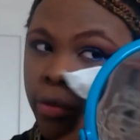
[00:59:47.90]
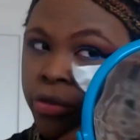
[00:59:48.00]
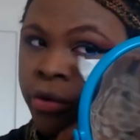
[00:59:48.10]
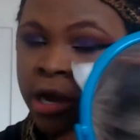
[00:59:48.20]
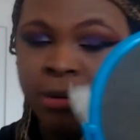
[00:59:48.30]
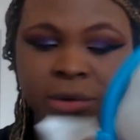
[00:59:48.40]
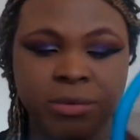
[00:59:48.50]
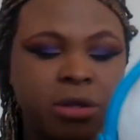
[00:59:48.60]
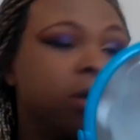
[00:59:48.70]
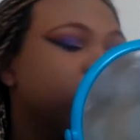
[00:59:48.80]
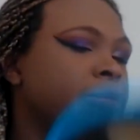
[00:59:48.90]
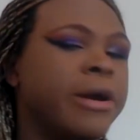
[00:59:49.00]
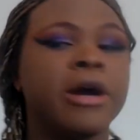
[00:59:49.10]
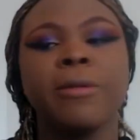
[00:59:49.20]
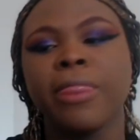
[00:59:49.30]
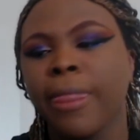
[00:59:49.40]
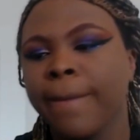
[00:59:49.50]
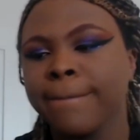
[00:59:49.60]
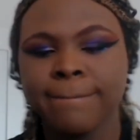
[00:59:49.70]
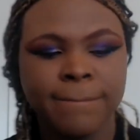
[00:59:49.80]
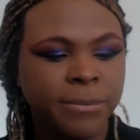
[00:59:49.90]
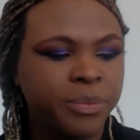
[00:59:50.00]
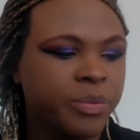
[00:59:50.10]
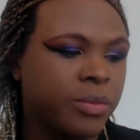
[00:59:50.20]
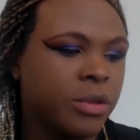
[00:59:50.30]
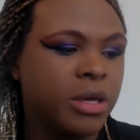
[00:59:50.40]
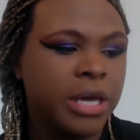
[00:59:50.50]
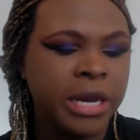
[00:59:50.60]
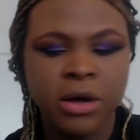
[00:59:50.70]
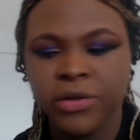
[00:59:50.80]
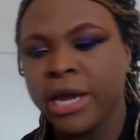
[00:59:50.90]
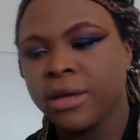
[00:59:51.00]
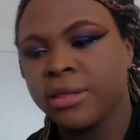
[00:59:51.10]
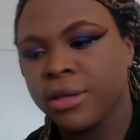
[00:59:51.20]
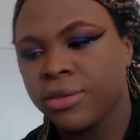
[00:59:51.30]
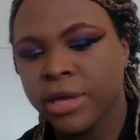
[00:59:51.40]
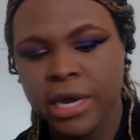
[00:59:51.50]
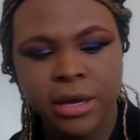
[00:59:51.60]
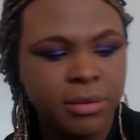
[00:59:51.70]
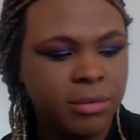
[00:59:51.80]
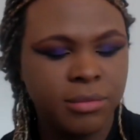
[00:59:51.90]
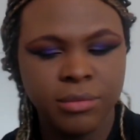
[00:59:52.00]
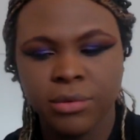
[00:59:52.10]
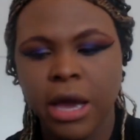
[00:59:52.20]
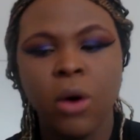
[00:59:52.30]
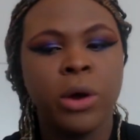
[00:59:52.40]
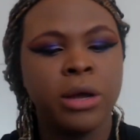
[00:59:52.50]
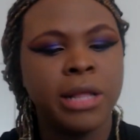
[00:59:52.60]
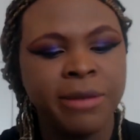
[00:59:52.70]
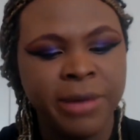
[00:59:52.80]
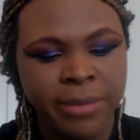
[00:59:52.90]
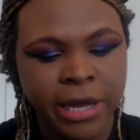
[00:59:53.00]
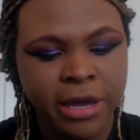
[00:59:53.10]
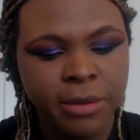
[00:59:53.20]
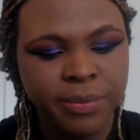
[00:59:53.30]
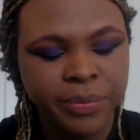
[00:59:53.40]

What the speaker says: trying to be really good about getting all the excess like oil out of my makeup.